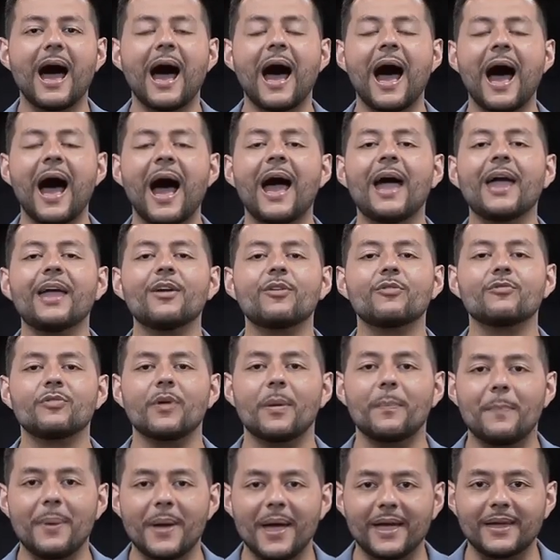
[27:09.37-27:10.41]
I
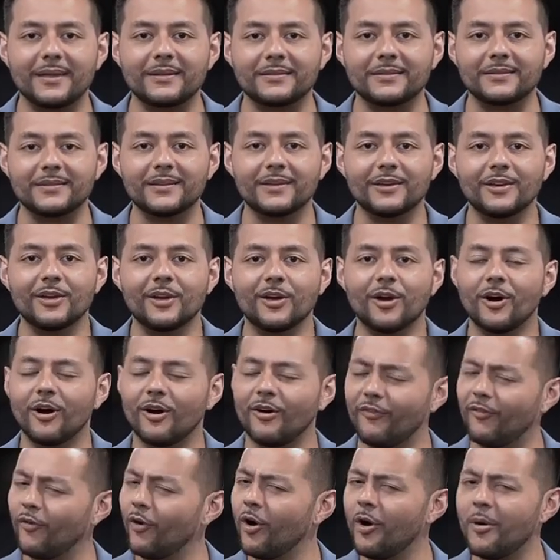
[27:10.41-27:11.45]
repent
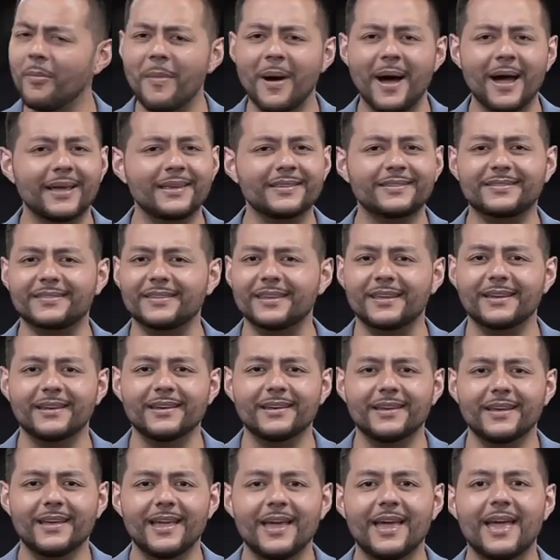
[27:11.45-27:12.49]
of all my sin
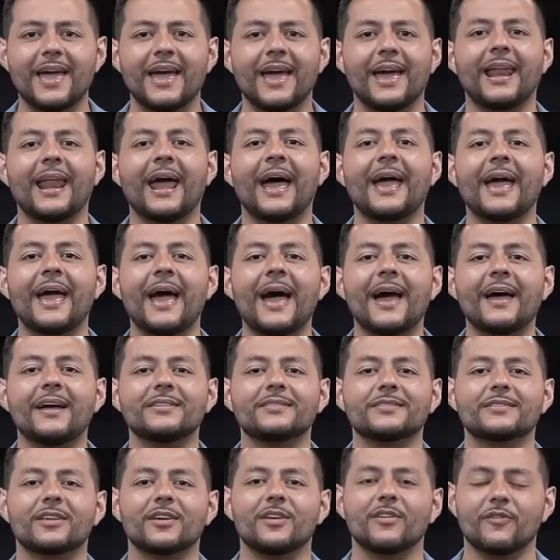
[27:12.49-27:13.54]
and I
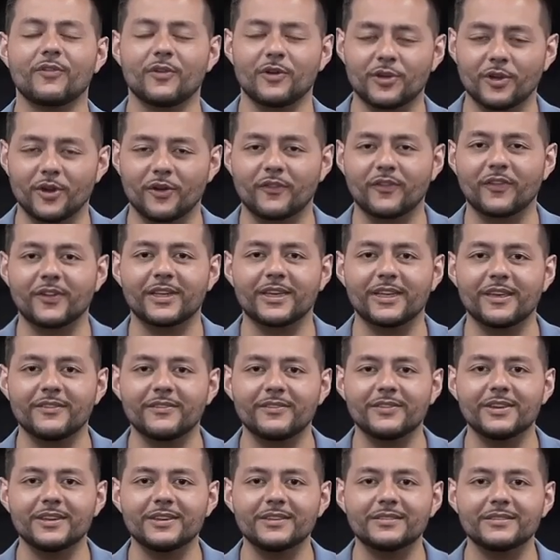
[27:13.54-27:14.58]
ask for your
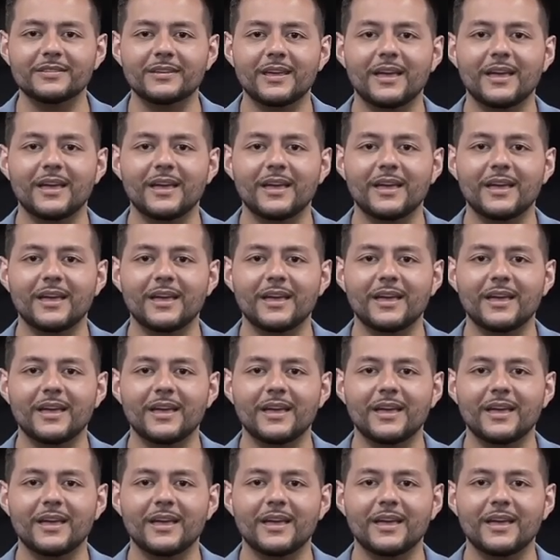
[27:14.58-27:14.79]
forgiveness.